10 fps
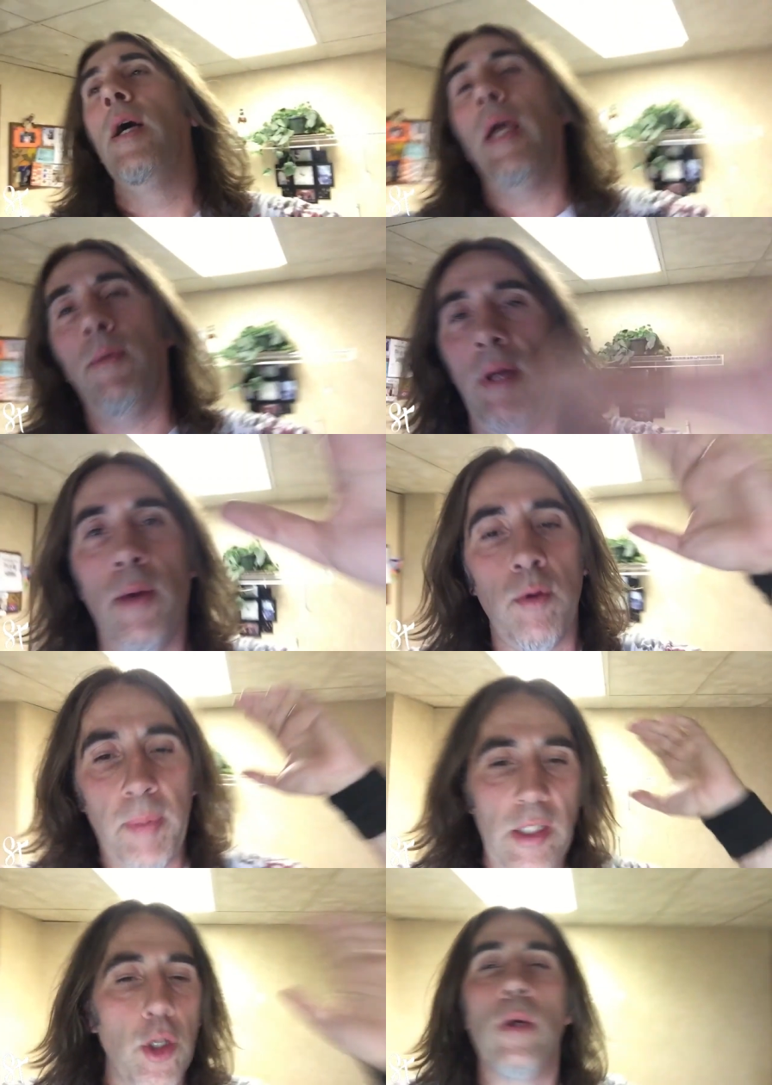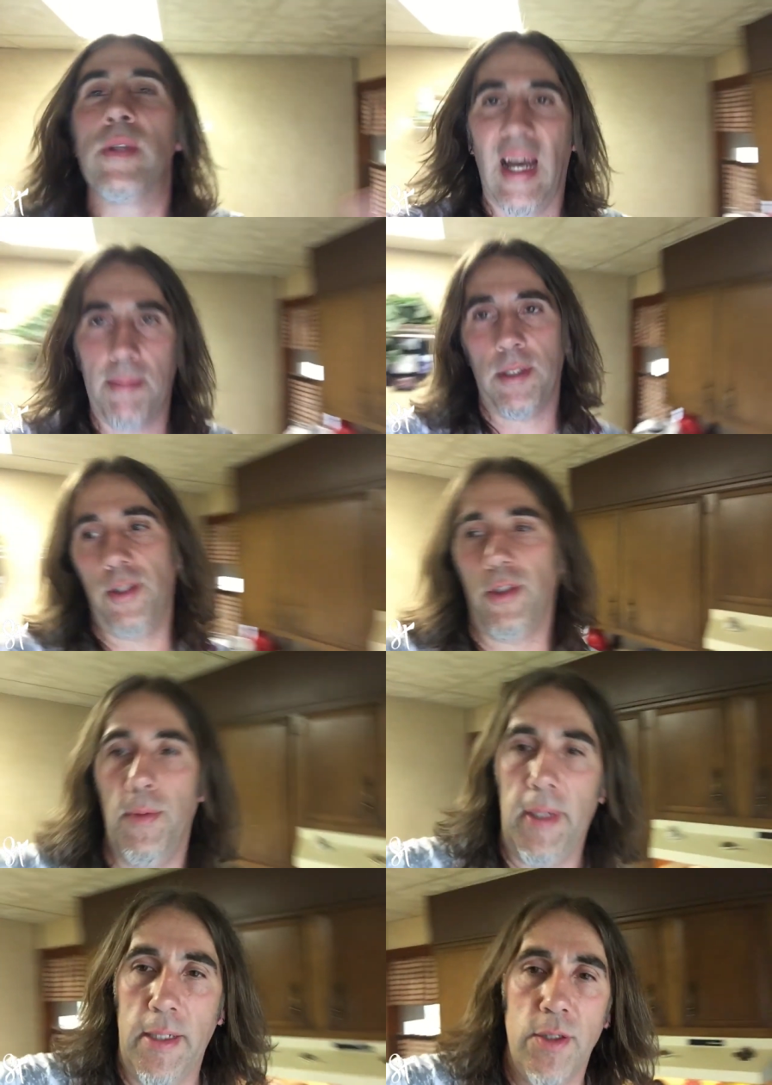it it would be too time
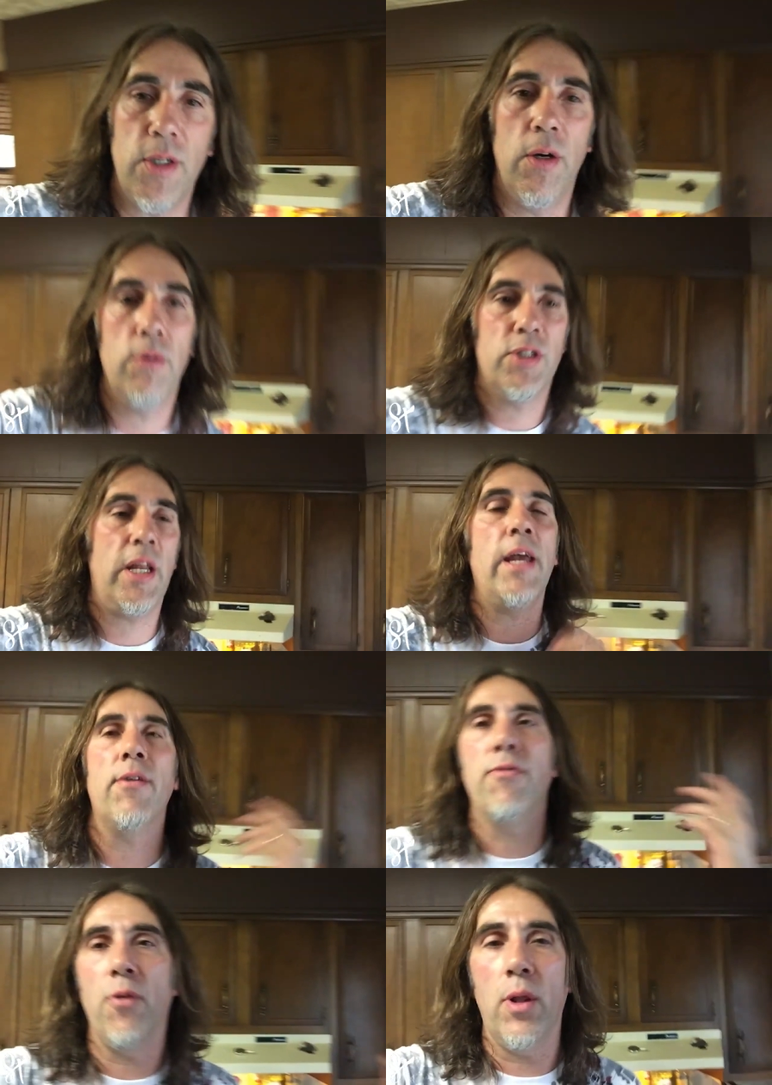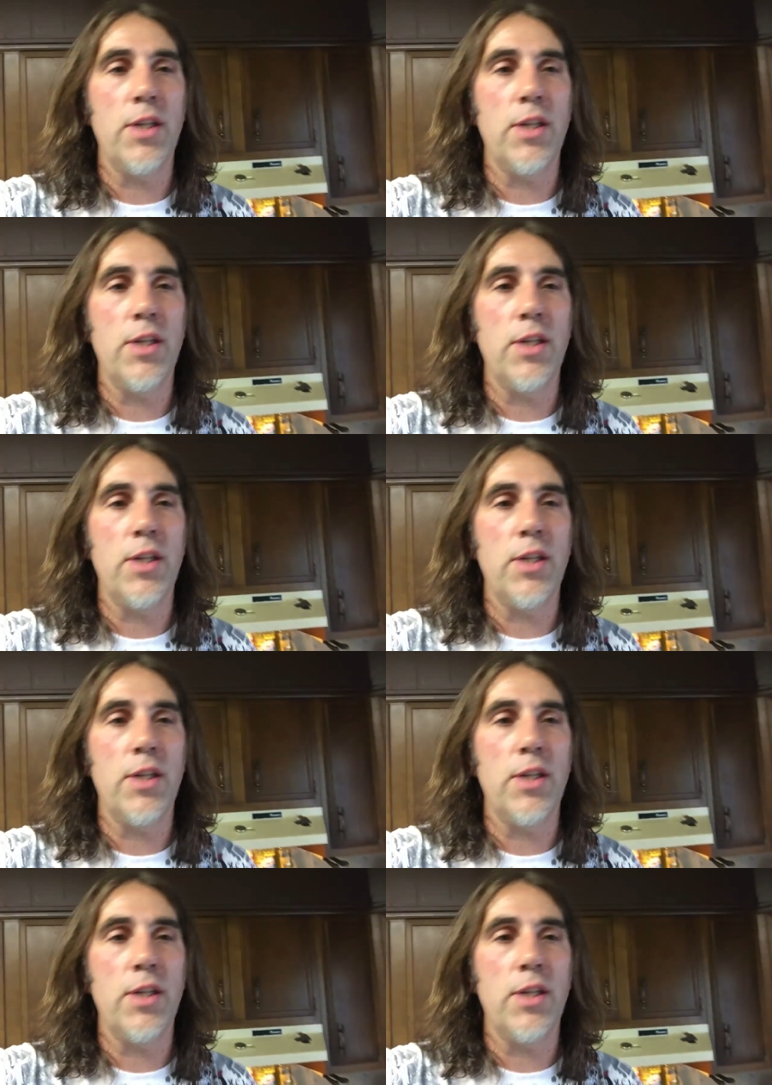consuming. So staying full